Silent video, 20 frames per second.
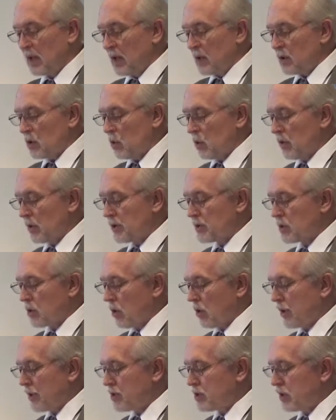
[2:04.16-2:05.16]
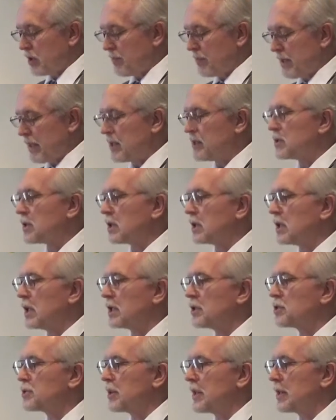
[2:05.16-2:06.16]
The word's origin means
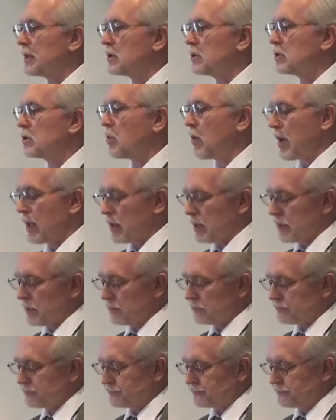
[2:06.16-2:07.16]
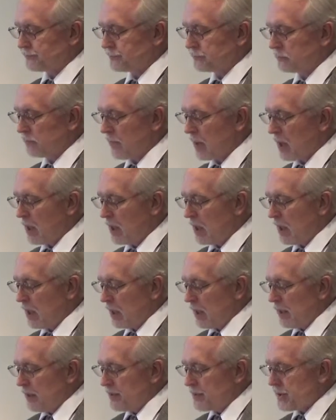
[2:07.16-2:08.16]
country dweller.
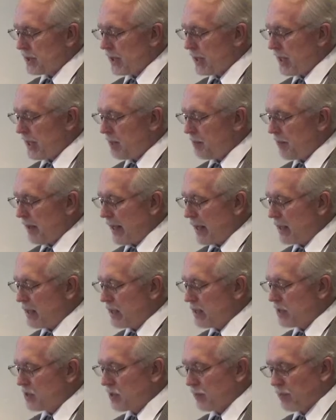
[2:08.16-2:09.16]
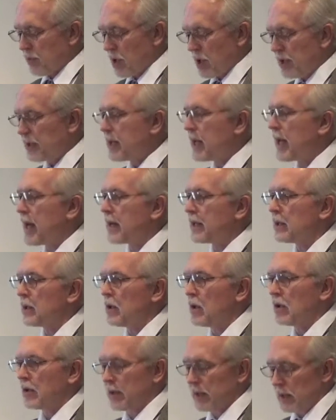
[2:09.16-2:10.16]
Today, pagan is a broad
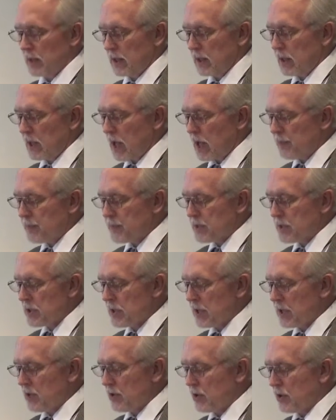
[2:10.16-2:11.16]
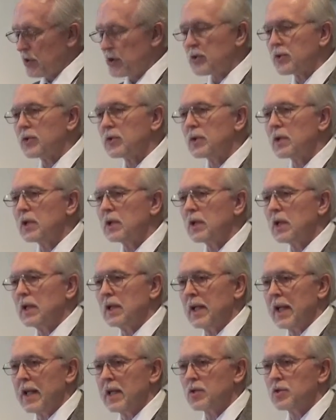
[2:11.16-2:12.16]
category encompassing earth and
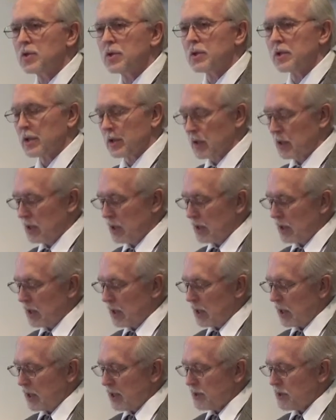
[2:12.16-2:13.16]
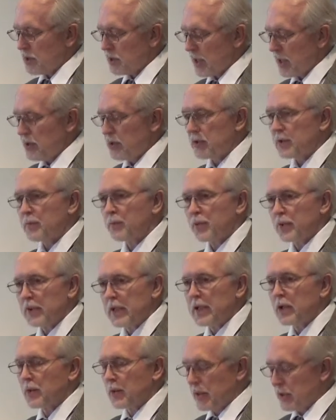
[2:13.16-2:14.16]
nature-centered
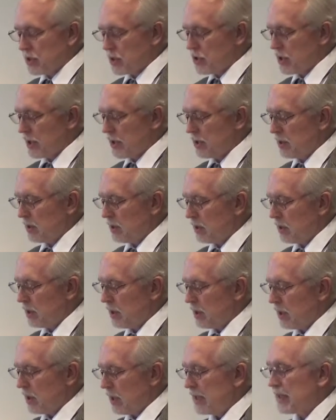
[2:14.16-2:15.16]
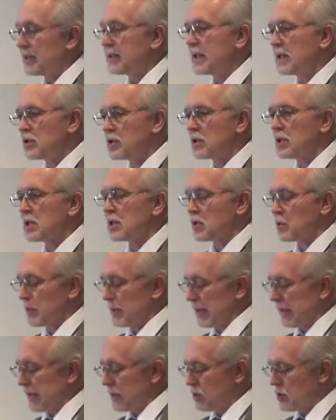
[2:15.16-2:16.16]
pre-Christian indigenous
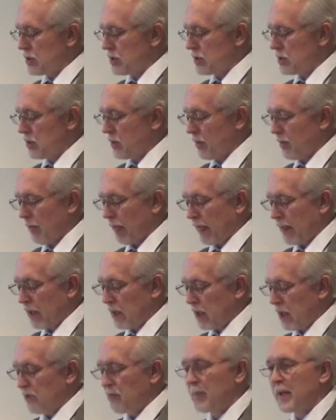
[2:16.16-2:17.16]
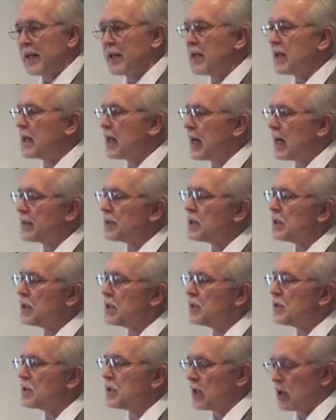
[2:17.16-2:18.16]
religions of many
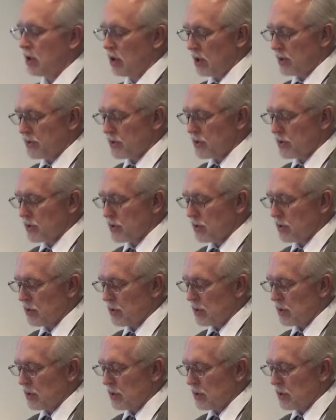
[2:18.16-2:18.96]
continents and cultures,